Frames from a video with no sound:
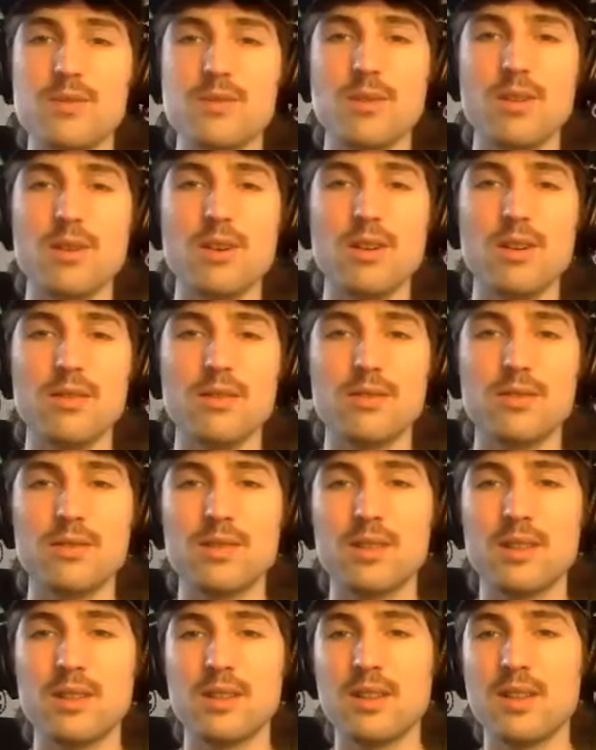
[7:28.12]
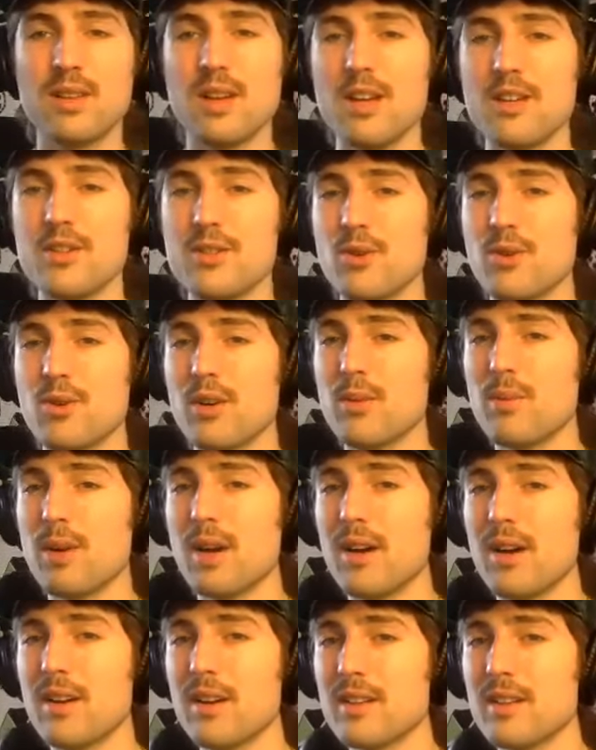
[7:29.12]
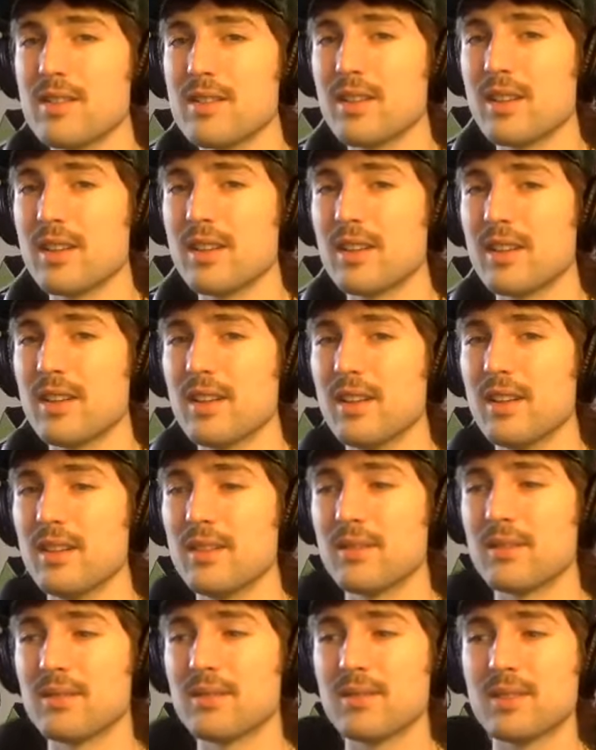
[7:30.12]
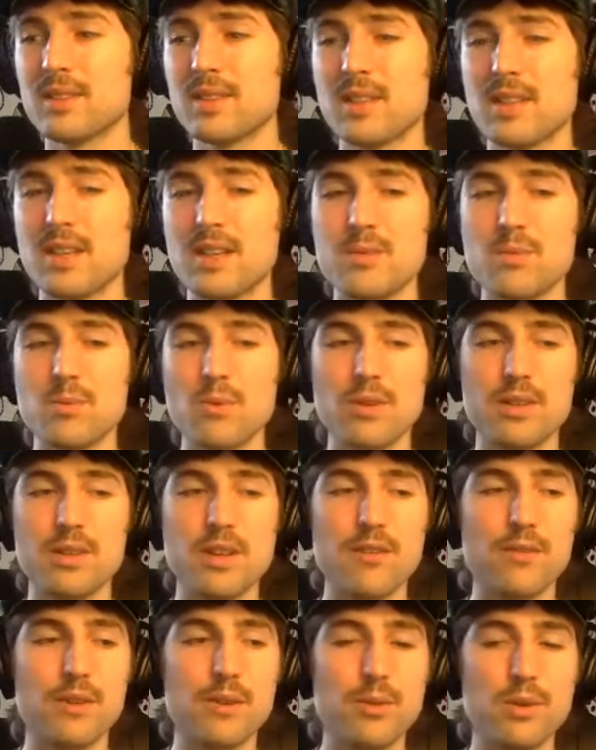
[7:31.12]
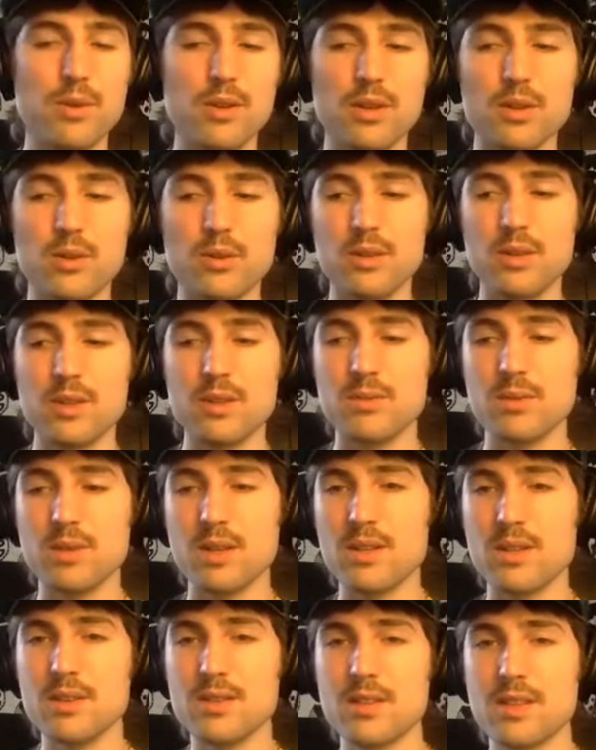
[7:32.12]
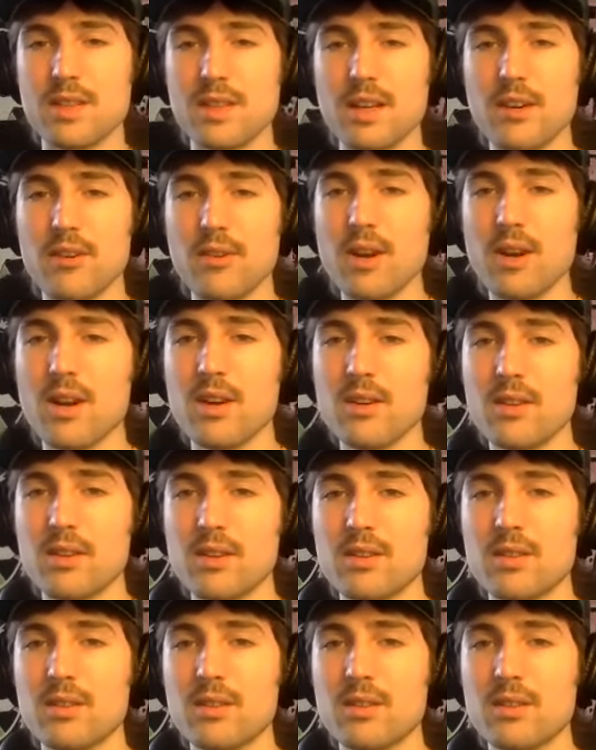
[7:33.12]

what I've enjoyed about it. It's like it's definitely one of the coolest ways to get around.